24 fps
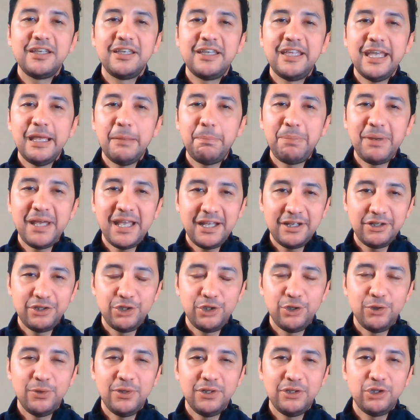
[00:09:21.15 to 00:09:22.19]
Get back
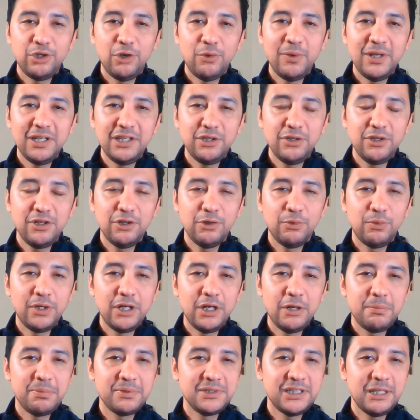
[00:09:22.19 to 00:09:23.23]
to it. Don't wait till you're
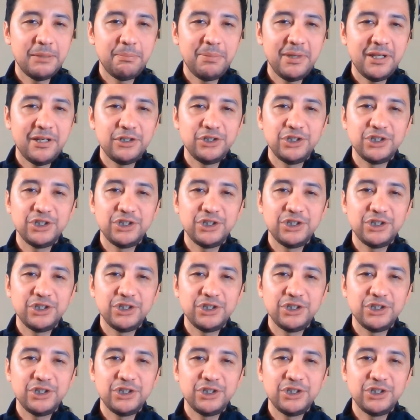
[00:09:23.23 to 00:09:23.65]
100% better.